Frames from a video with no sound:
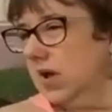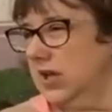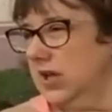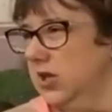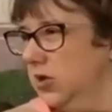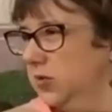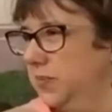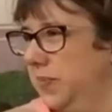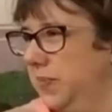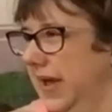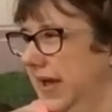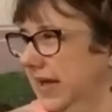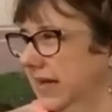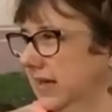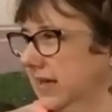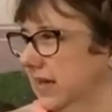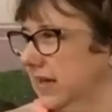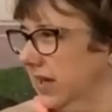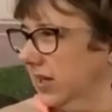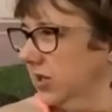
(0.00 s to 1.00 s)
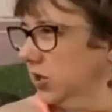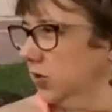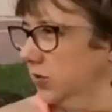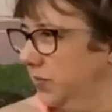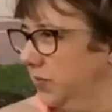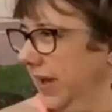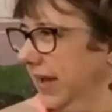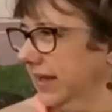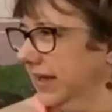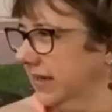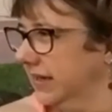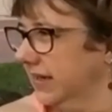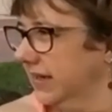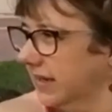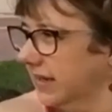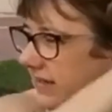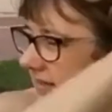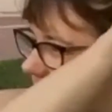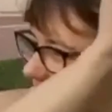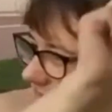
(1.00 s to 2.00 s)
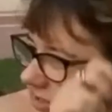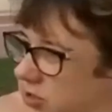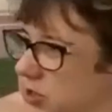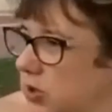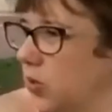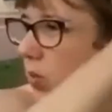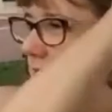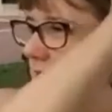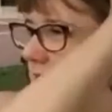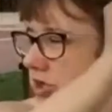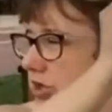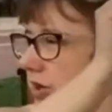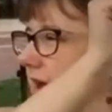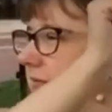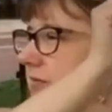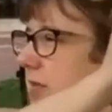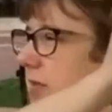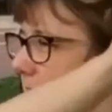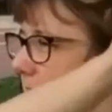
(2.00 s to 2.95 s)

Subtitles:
And you'd paint it in. It's easier once you have